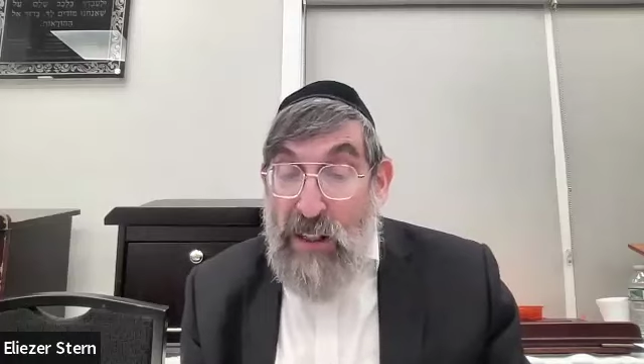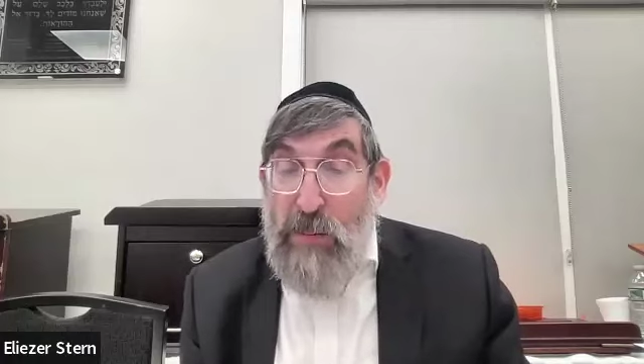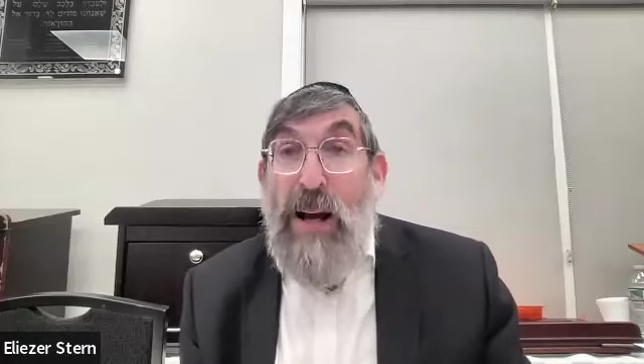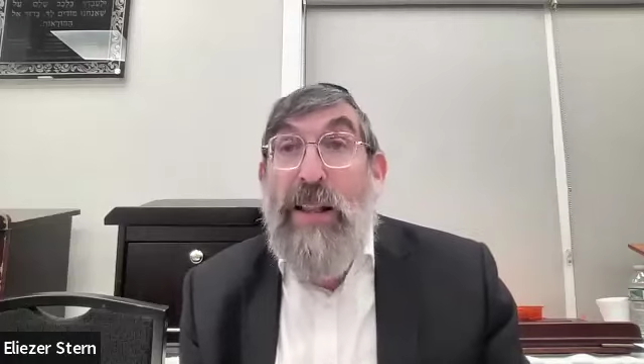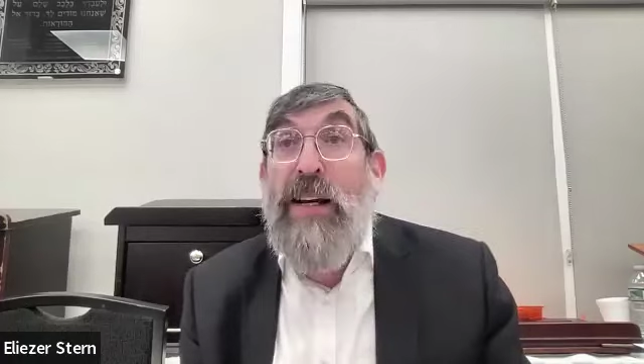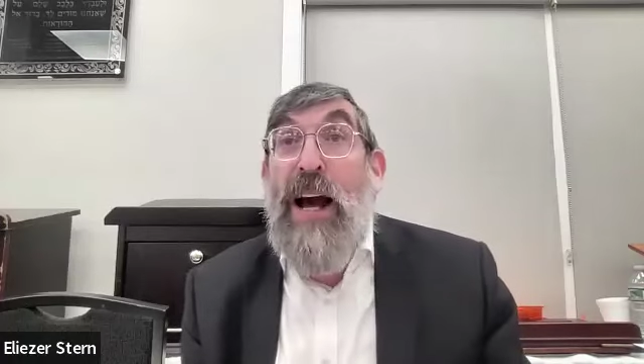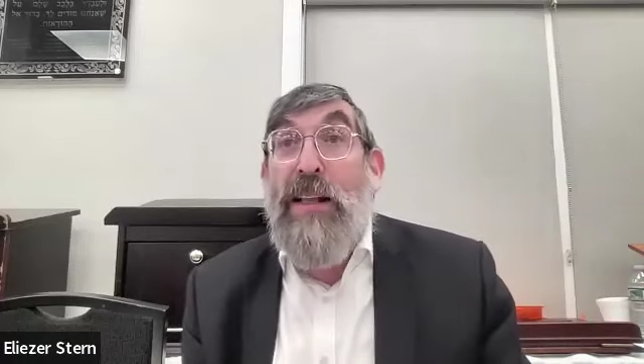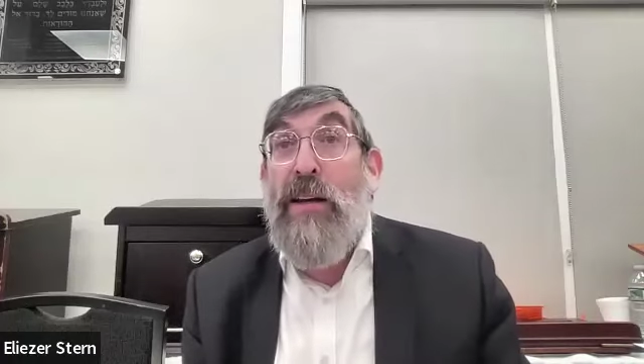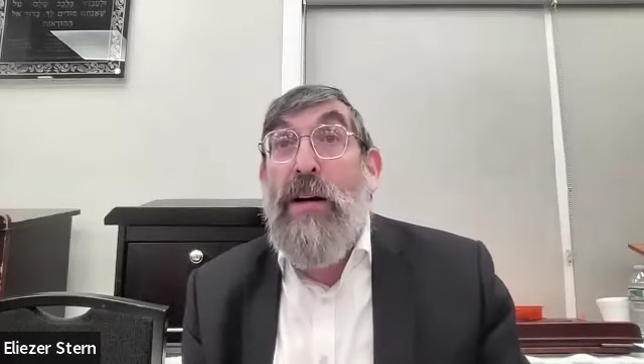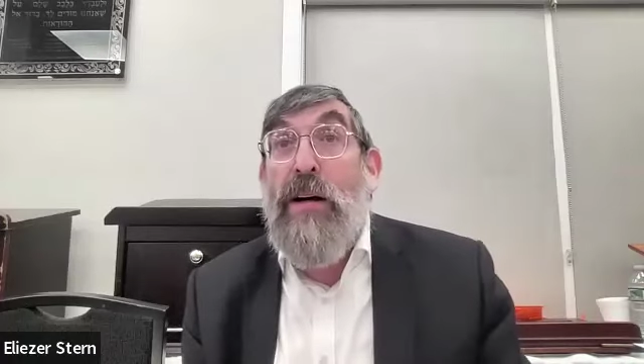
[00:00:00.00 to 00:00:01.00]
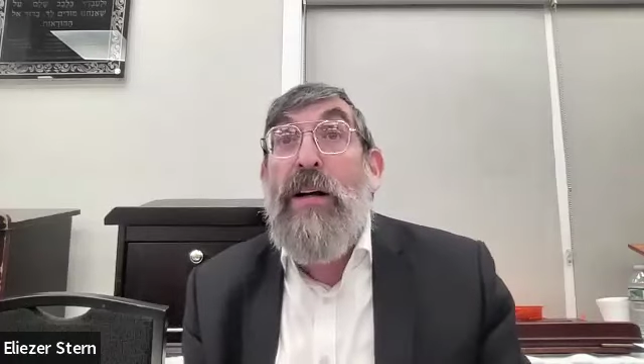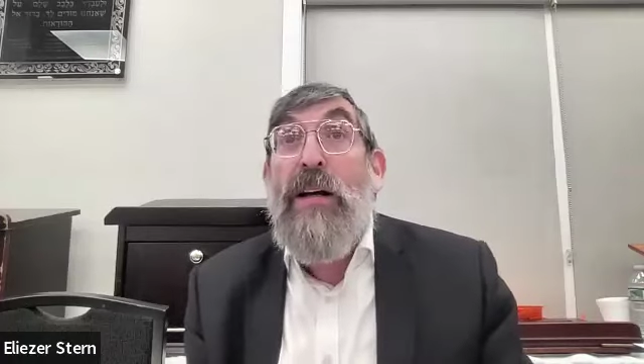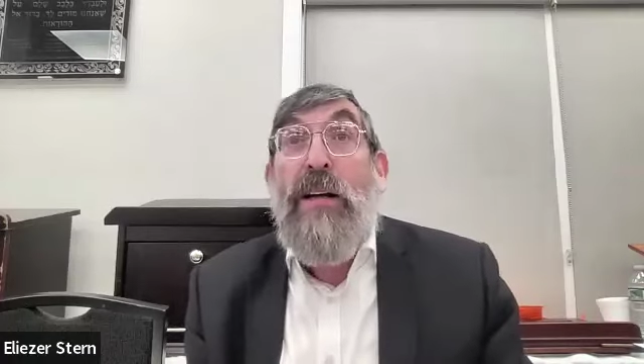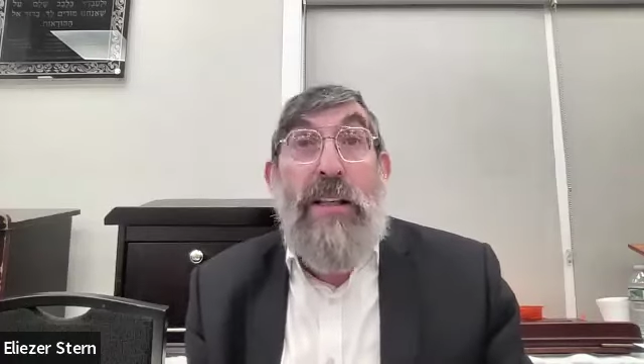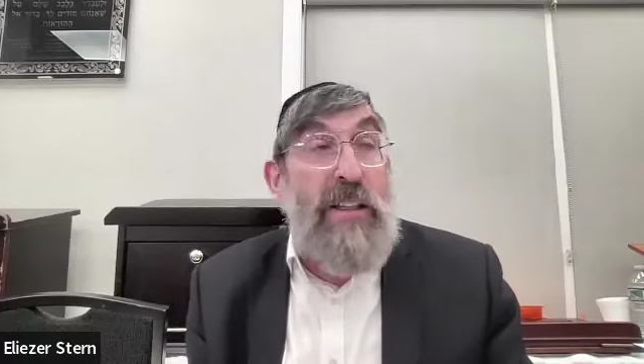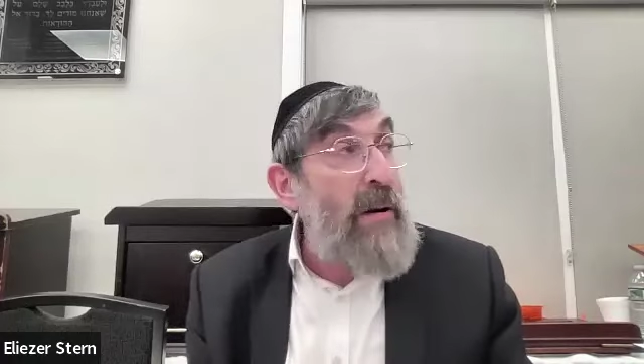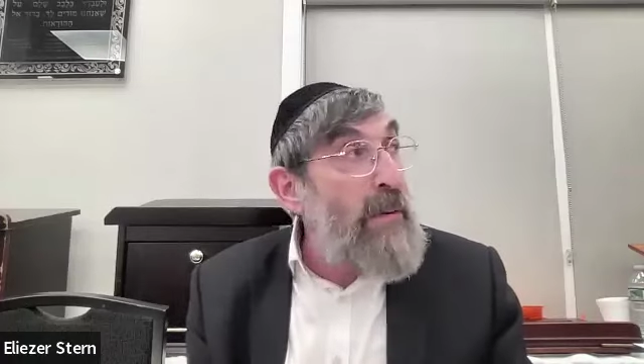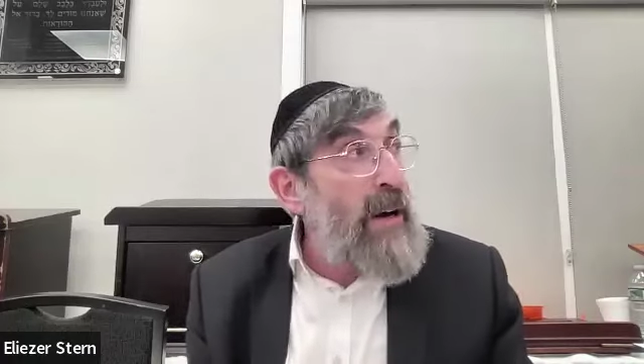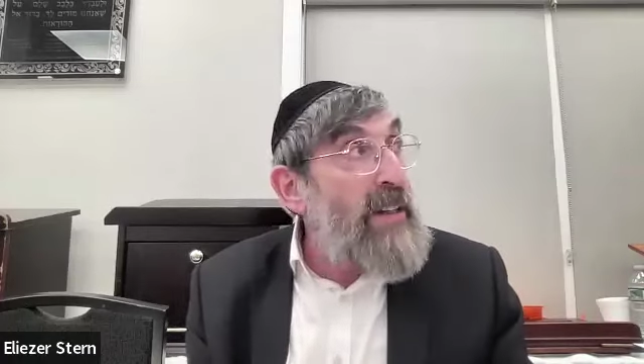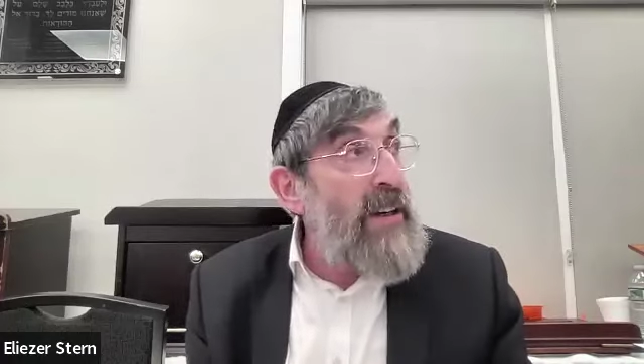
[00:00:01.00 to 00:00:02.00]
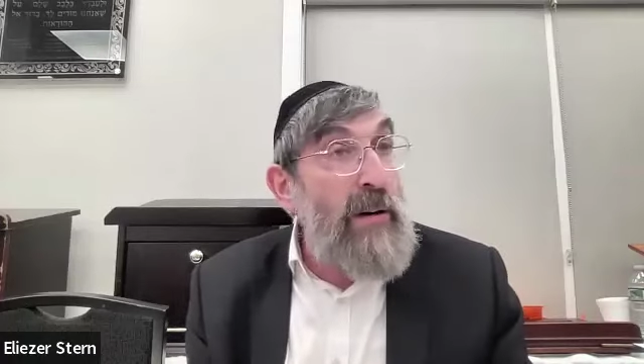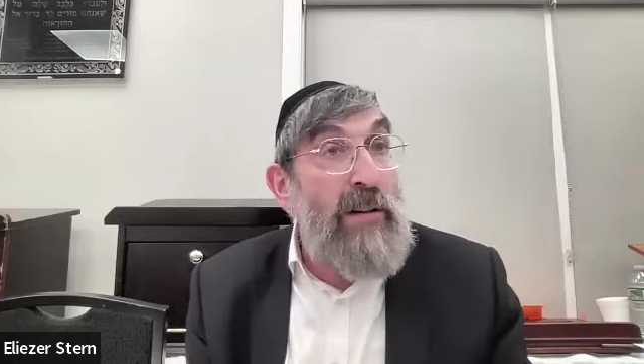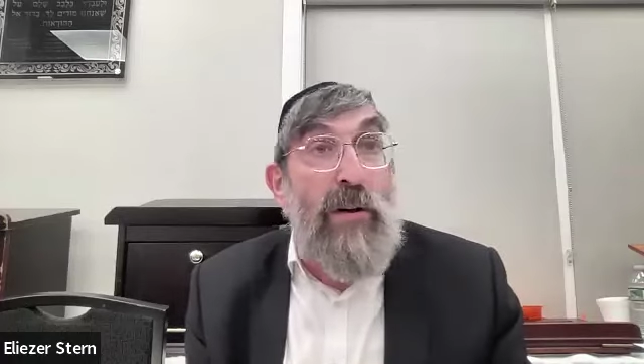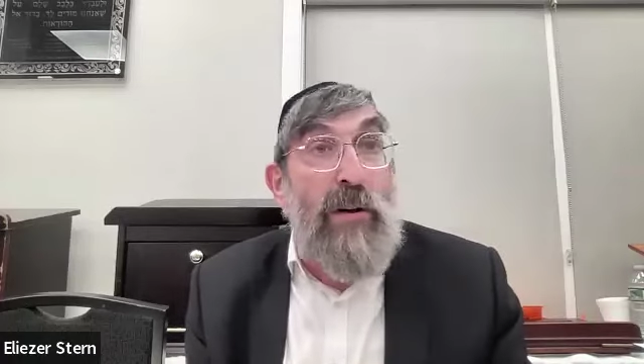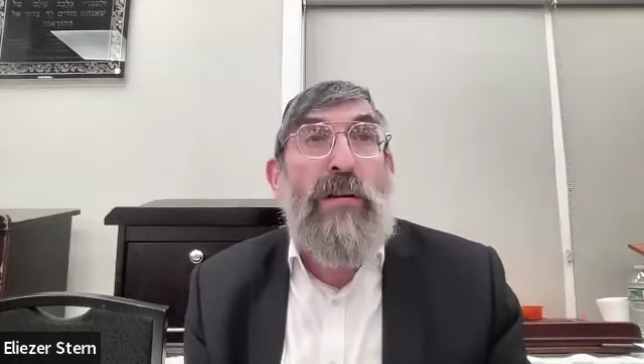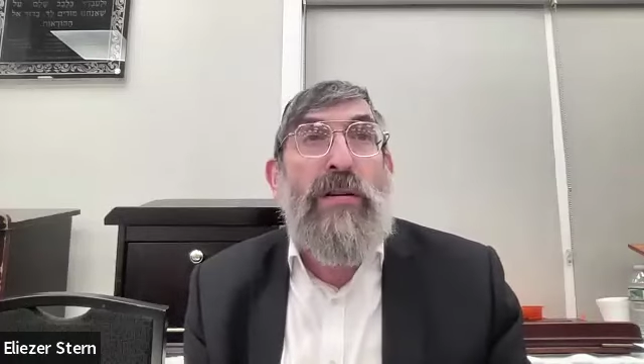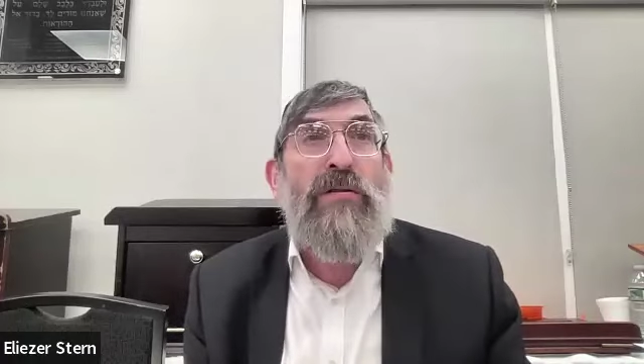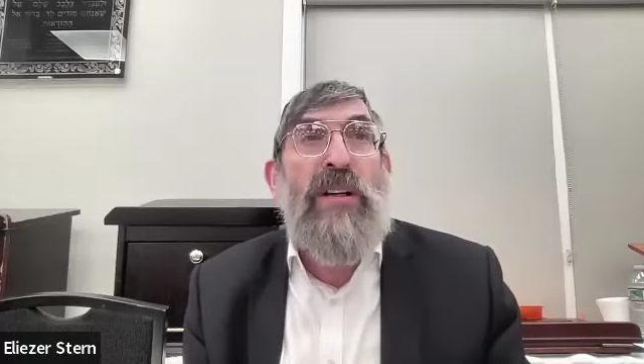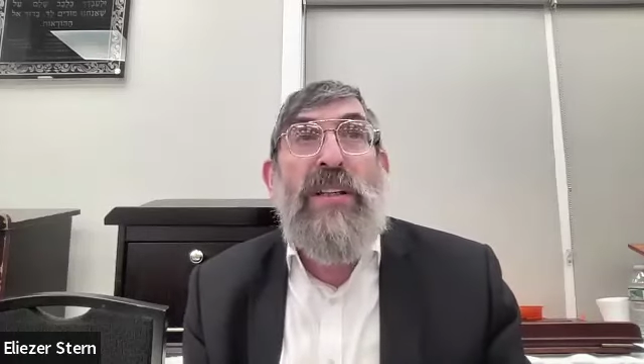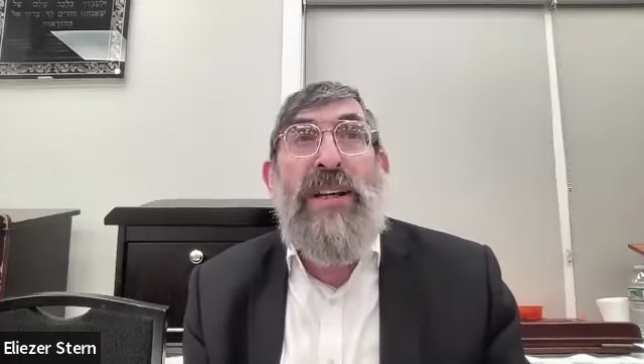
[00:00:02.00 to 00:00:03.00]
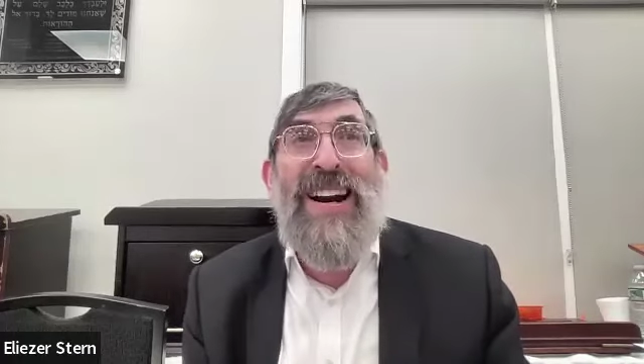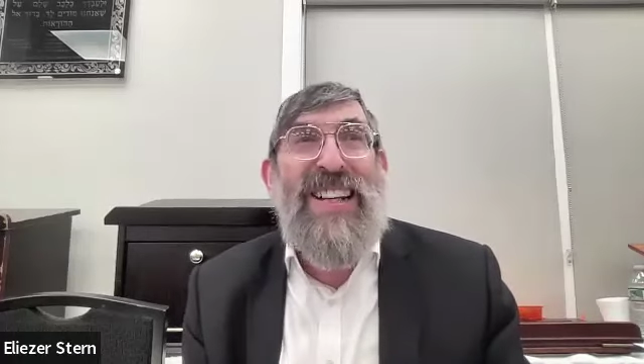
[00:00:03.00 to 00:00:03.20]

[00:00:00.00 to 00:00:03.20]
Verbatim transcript: asmachta kanya. This is Rabbi Yossi because according to his reasoning,